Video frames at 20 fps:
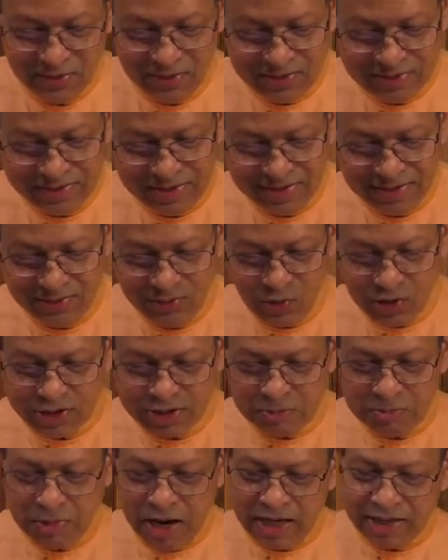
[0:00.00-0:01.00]
So what's the
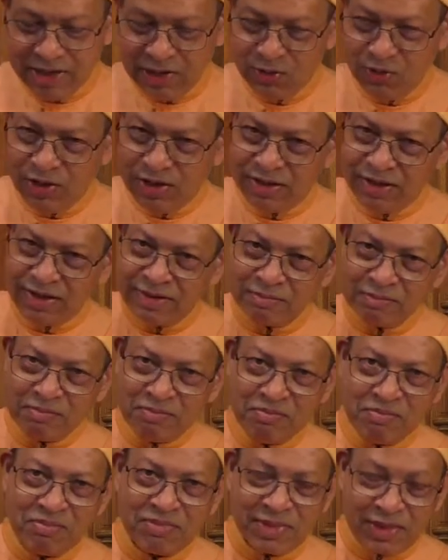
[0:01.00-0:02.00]
matter with
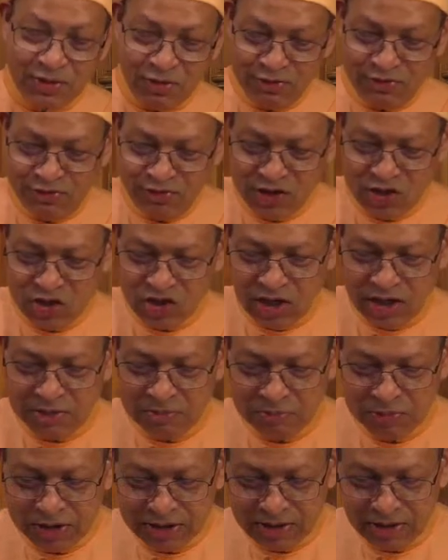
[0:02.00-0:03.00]
fish and
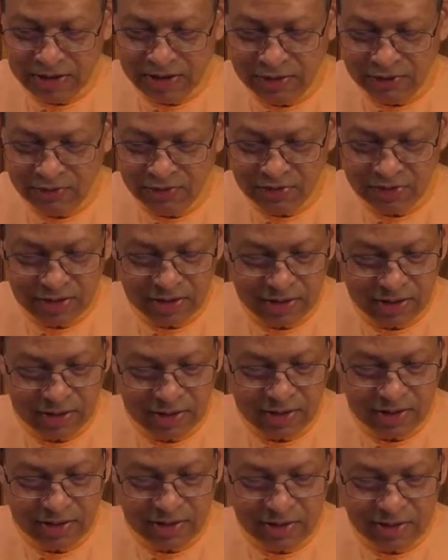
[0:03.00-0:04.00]
beetle leaf?
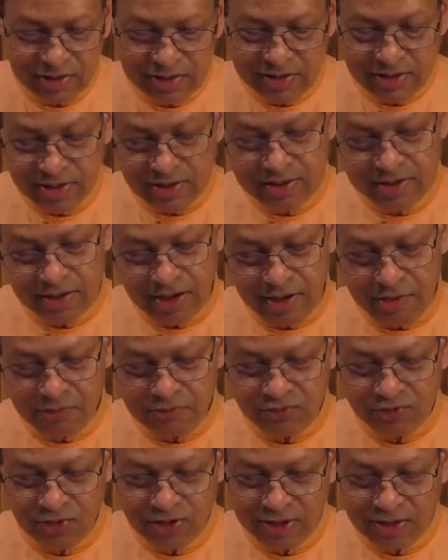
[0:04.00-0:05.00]
They aren't
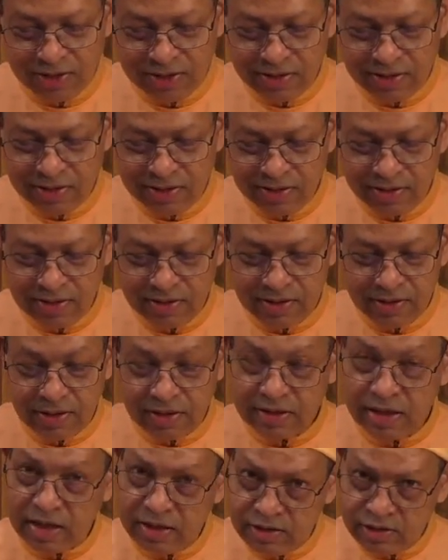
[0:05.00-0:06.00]
harmful.
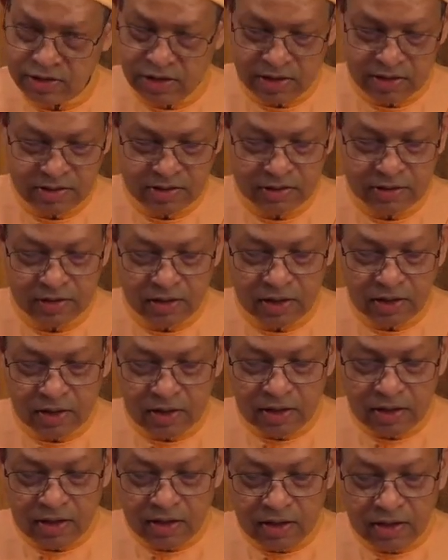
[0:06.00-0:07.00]
Then he says,
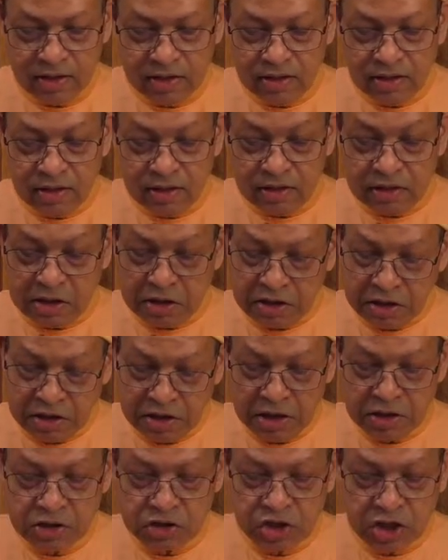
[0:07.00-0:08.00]
the
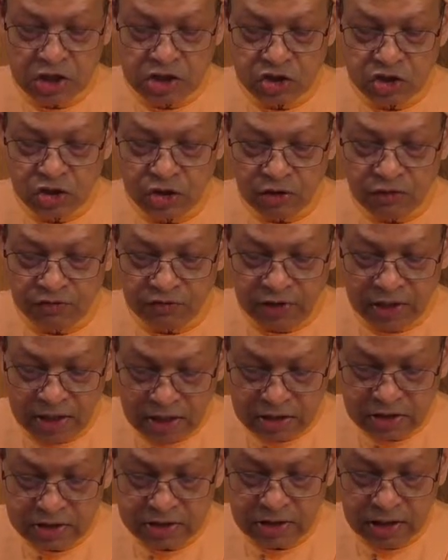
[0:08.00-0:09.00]
renunciation of
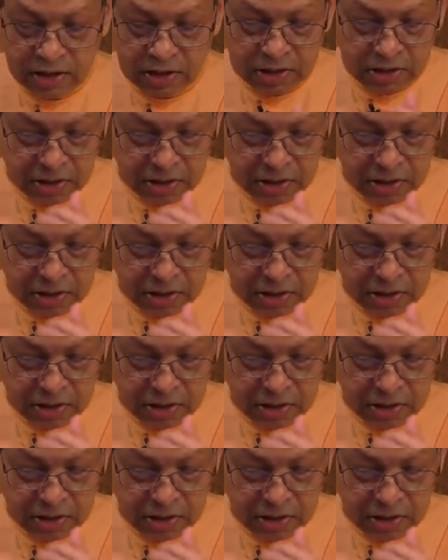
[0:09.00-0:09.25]
lust and